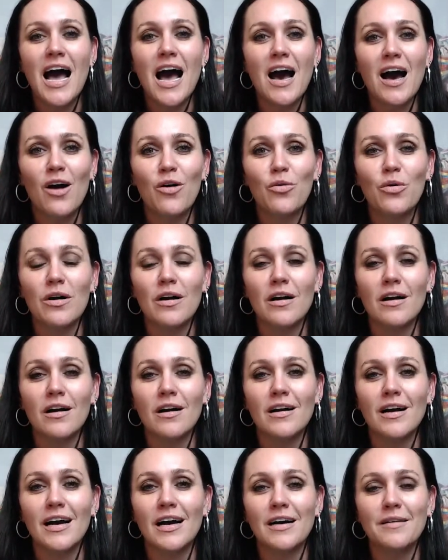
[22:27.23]

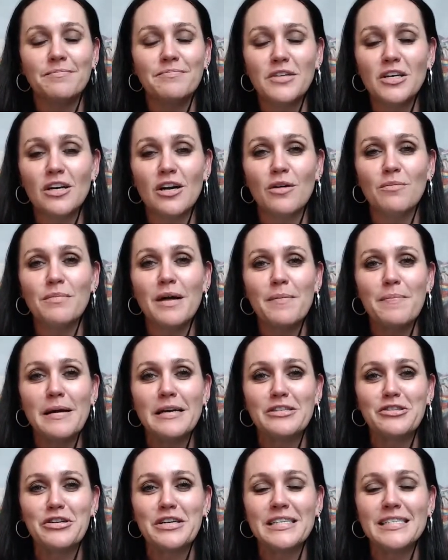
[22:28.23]
our, my
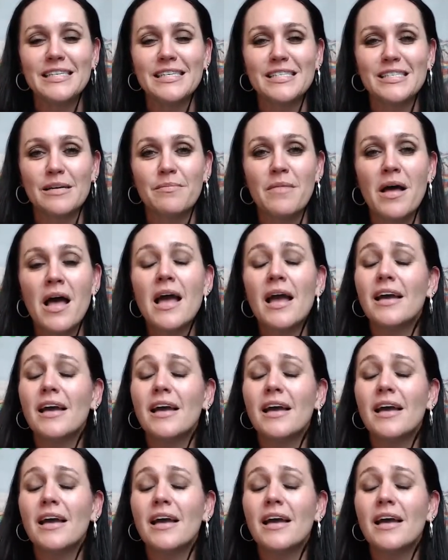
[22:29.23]
patriotism.